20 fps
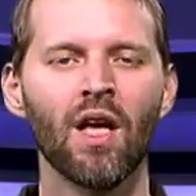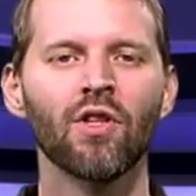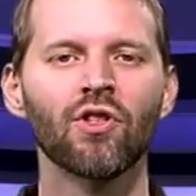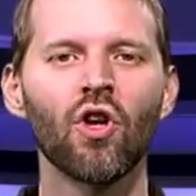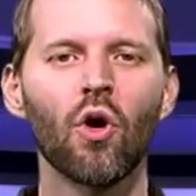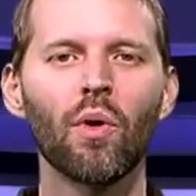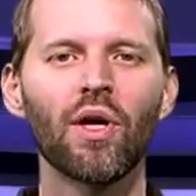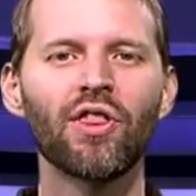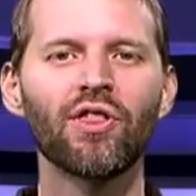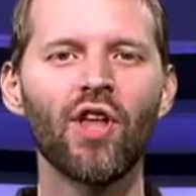
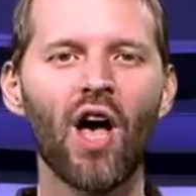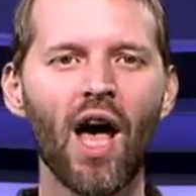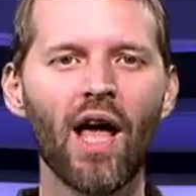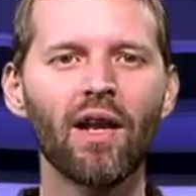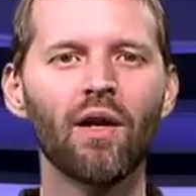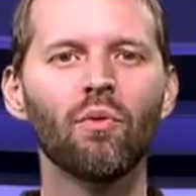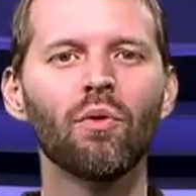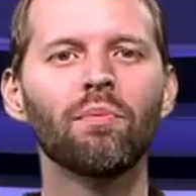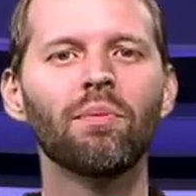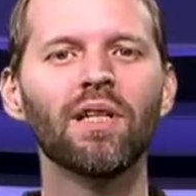So we
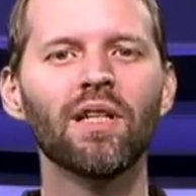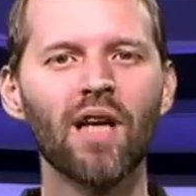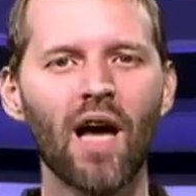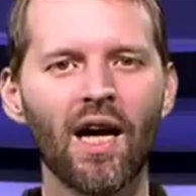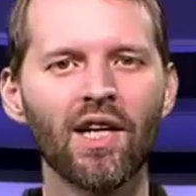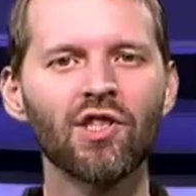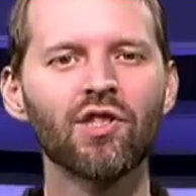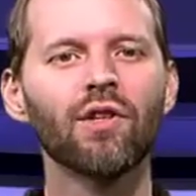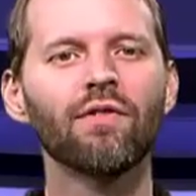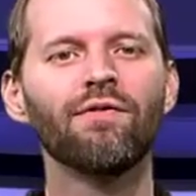thought it would be
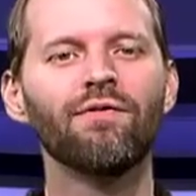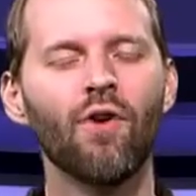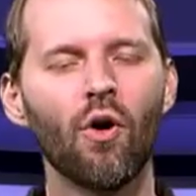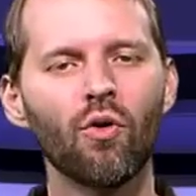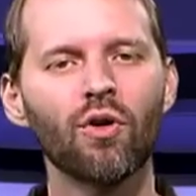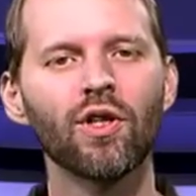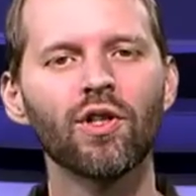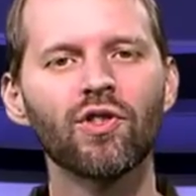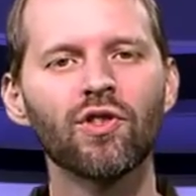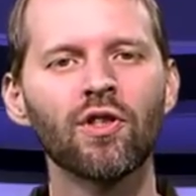nice to
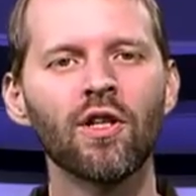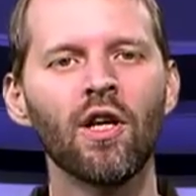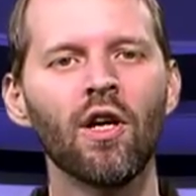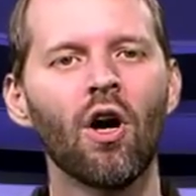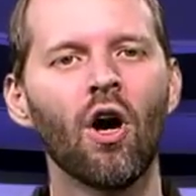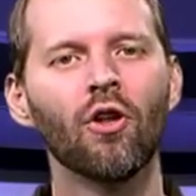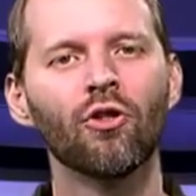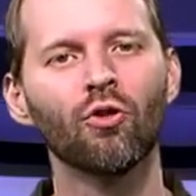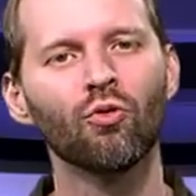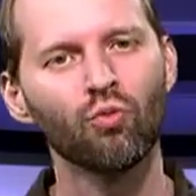focus
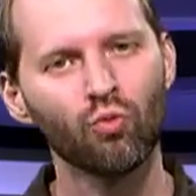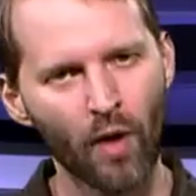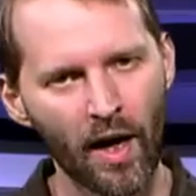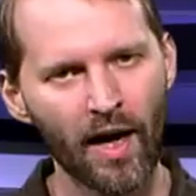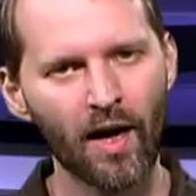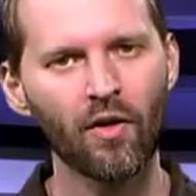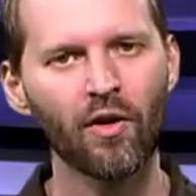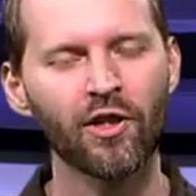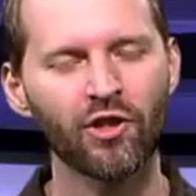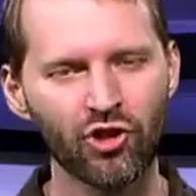on the
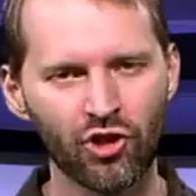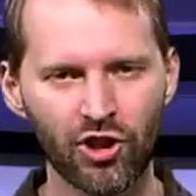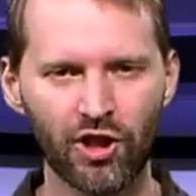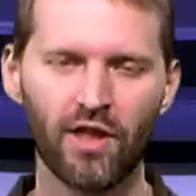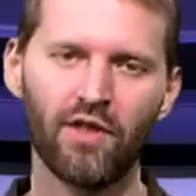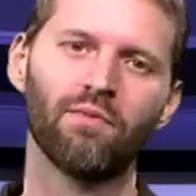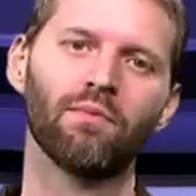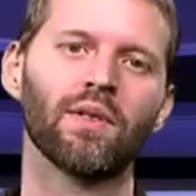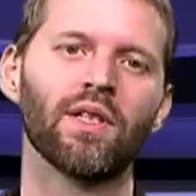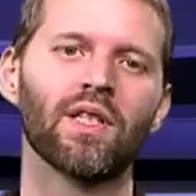rare
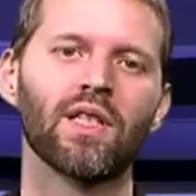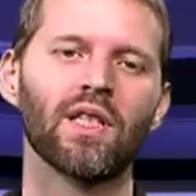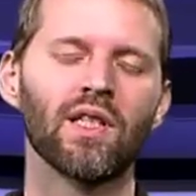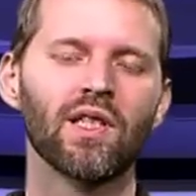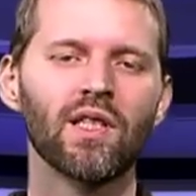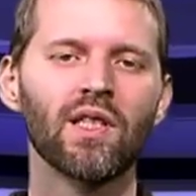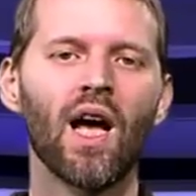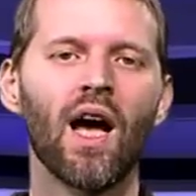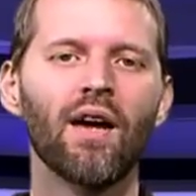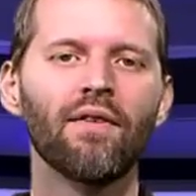achievements in
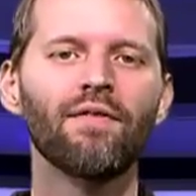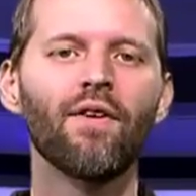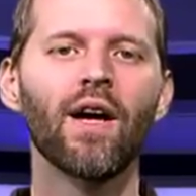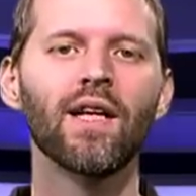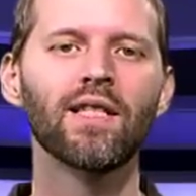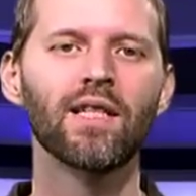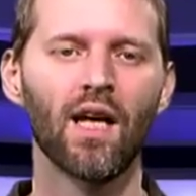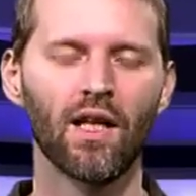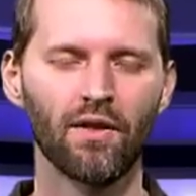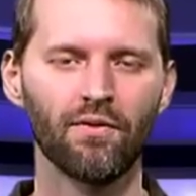sci
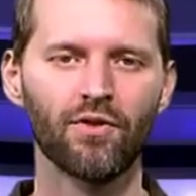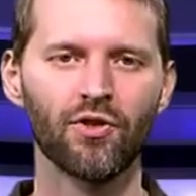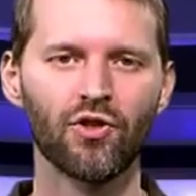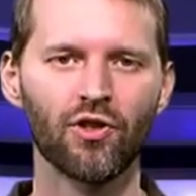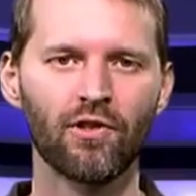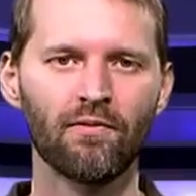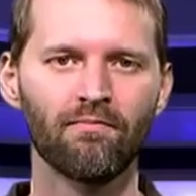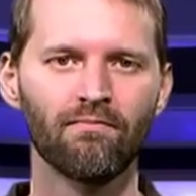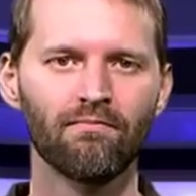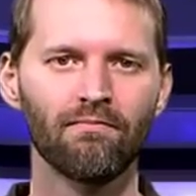fi
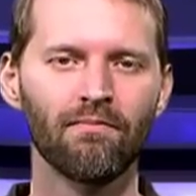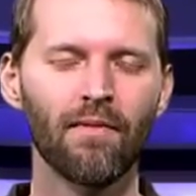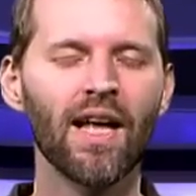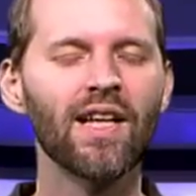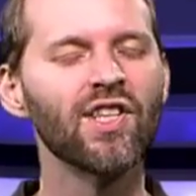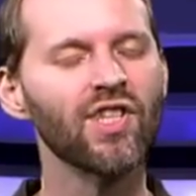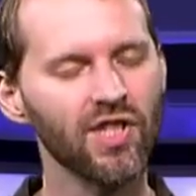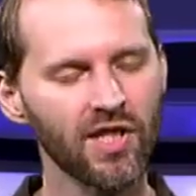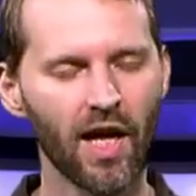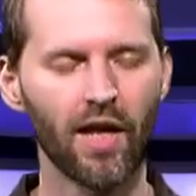television
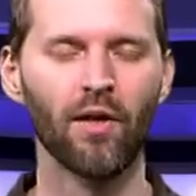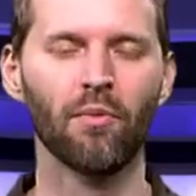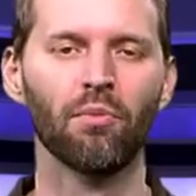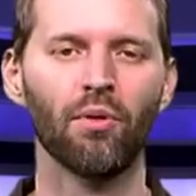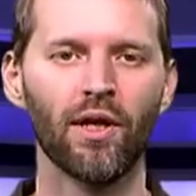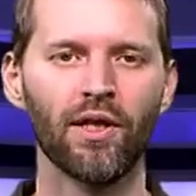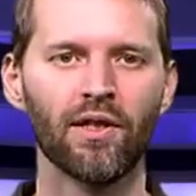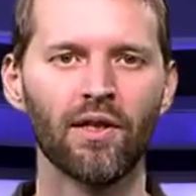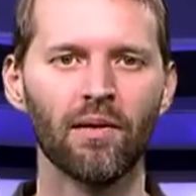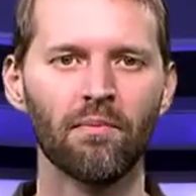and
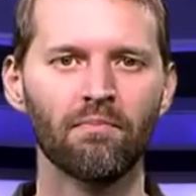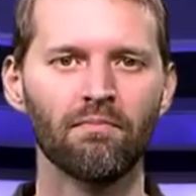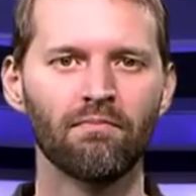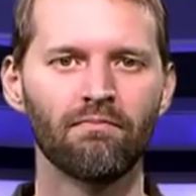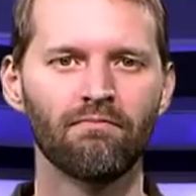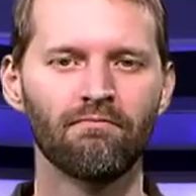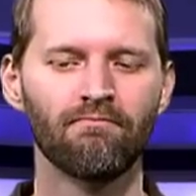celebrate them.